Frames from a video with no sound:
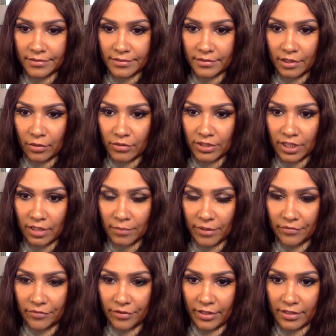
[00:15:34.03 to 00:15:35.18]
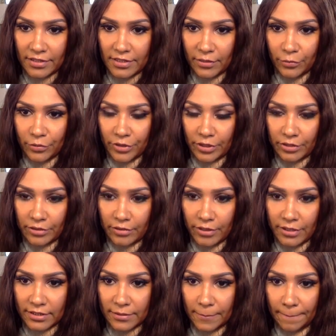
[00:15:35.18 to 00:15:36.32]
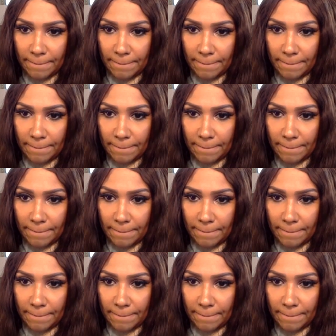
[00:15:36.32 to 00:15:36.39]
Don't tell them everything because they will think you're crazy.